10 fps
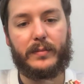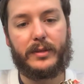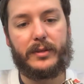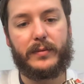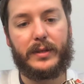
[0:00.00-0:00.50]

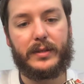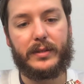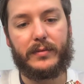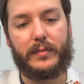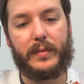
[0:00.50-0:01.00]
Squeeze
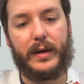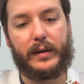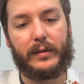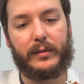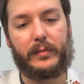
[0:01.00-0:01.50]
this one
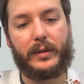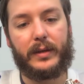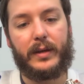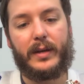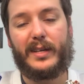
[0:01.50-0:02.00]
back a little bit.
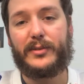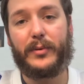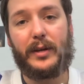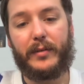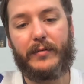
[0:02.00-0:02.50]
It's
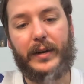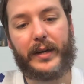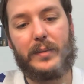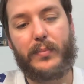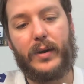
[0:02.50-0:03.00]
really a
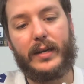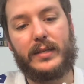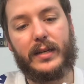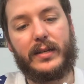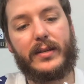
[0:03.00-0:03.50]
finicky
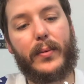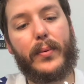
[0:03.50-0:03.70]
process